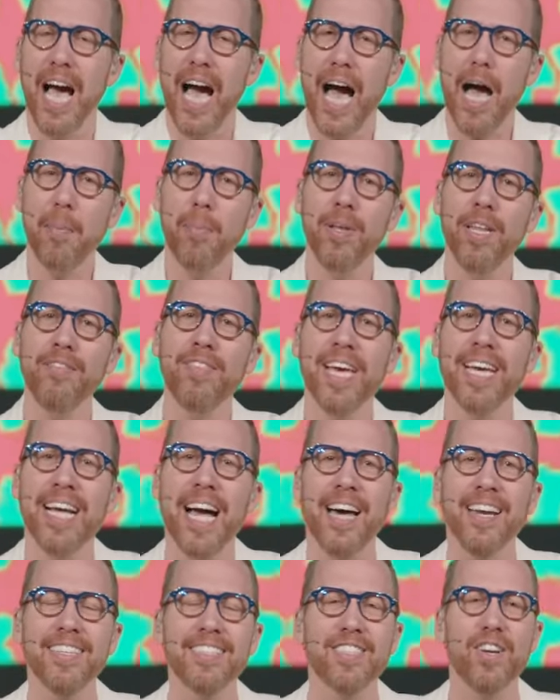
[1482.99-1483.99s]
I believe that
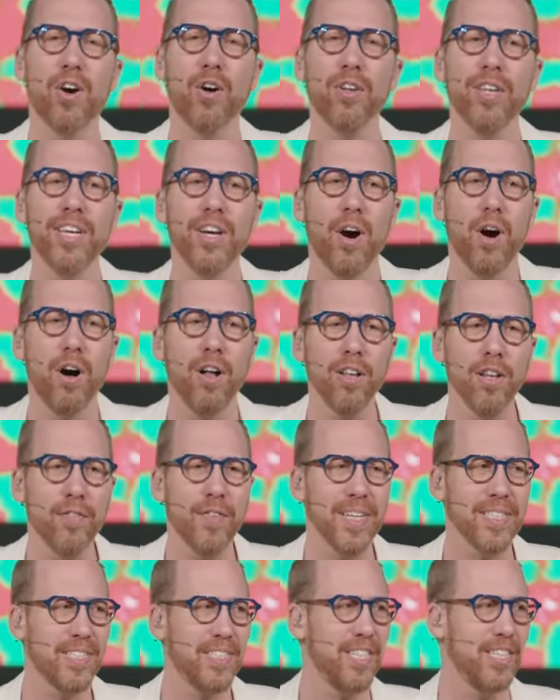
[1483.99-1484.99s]
God is calling all of
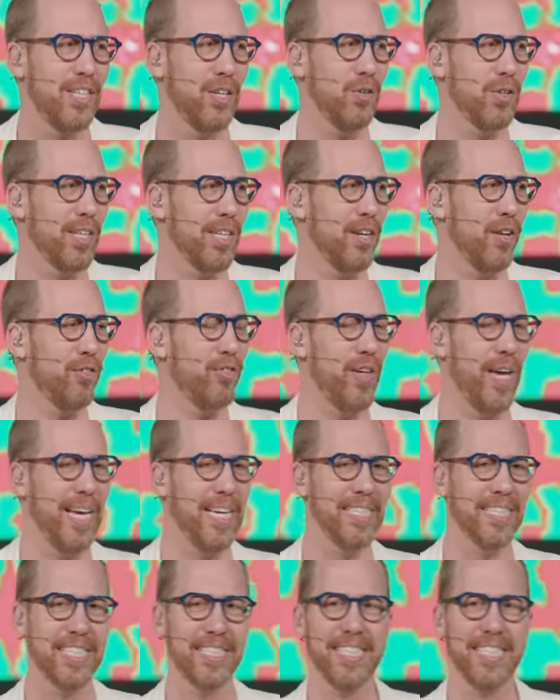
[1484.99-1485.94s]
us to do little things,